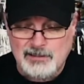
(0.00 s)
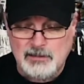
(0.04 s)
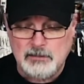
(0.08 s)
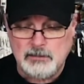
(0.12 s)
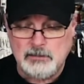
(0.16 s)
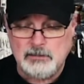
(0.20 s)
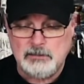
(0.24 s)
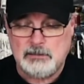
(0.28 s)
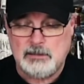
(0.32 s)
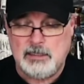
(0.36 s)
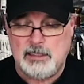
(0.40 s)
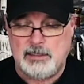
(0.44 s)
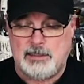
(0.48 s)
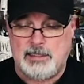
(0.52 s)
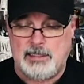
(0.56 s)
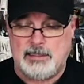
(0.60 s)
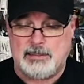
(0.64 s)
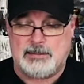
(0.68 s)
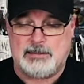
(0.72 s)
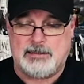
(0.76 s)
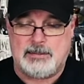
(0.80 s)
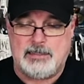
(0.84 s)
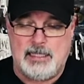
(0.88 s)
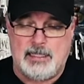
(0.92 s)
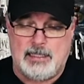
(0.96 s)
Let's get
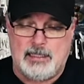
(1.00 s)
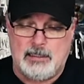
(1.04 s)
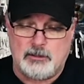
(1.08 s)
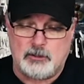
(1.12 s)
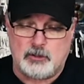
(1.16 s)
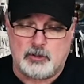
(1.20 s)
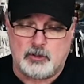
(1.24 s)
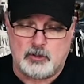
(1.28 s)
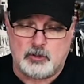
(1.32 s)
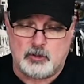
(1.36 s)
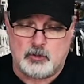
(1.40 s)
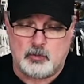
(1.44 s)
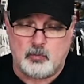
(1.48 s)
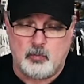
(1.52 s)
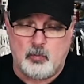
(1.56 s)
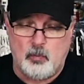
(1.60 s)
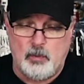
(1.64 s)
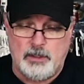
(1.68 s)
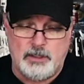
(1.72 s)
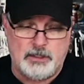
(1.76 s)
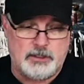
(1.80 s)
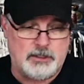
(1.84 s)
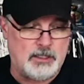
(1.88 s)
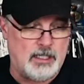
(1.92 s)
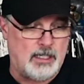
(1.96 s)
that second
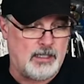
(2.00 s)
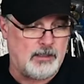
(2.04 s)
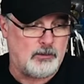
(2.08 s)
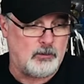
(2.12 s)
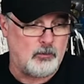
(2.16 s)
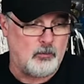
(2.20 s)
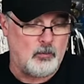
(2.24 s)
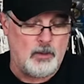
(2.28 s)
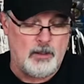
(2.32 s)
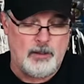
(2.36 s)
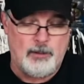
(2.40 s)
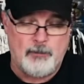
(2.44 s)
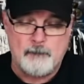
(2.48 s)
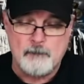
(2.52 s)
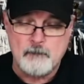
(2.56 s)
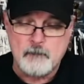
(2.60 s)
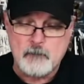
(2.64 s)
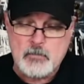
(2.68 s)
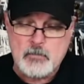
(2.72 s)
swish out the way.